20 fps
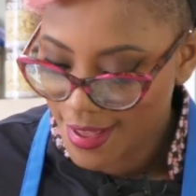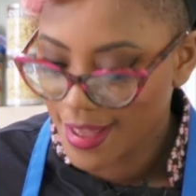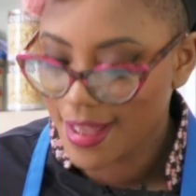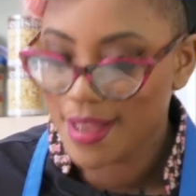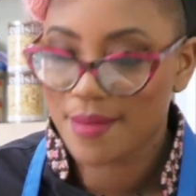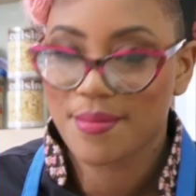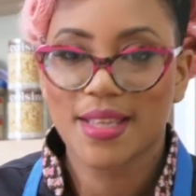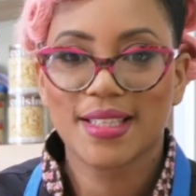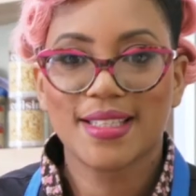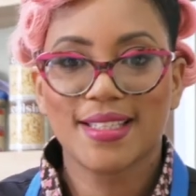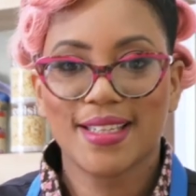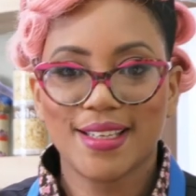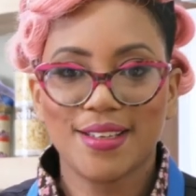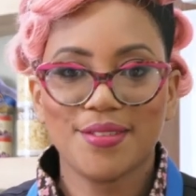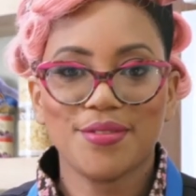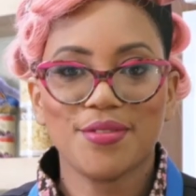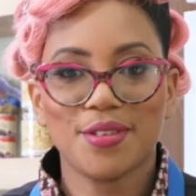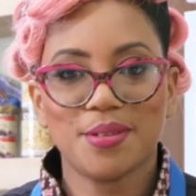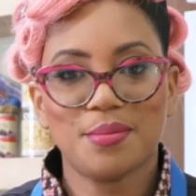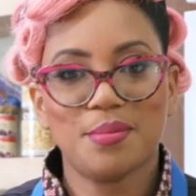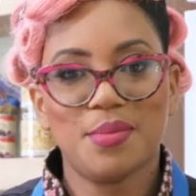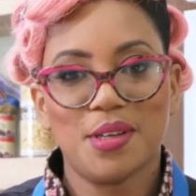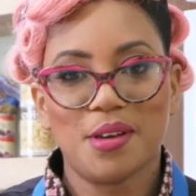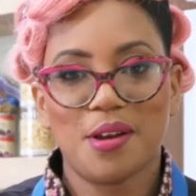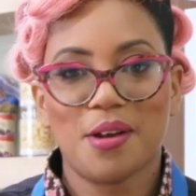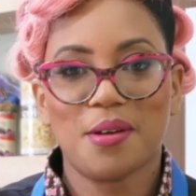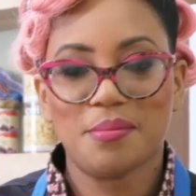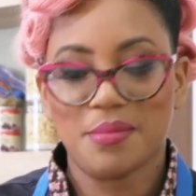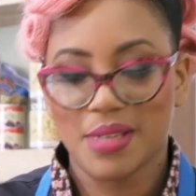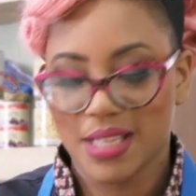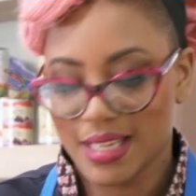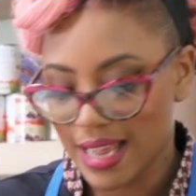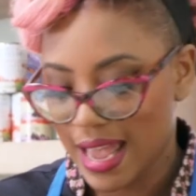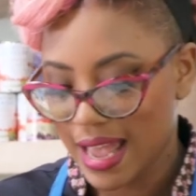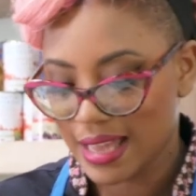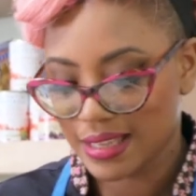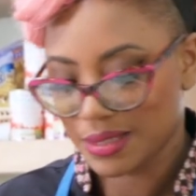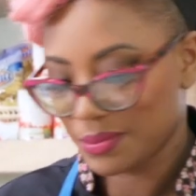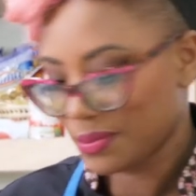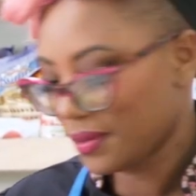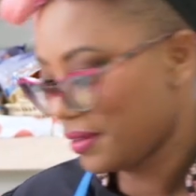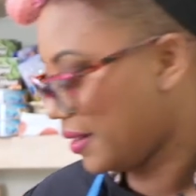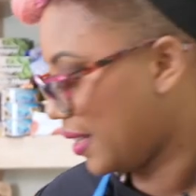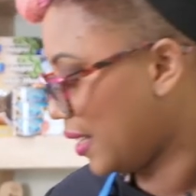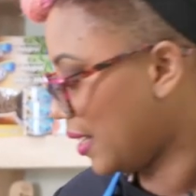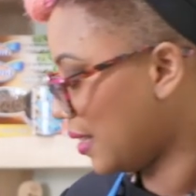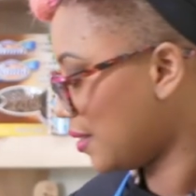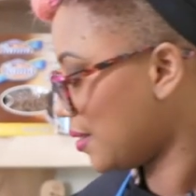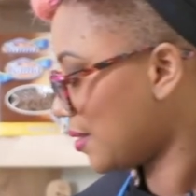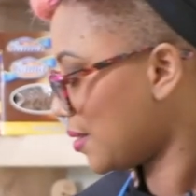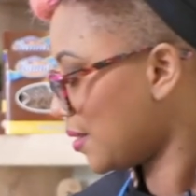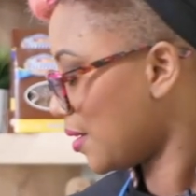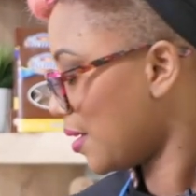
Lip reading: I'm excited for the Beyond Meat experience.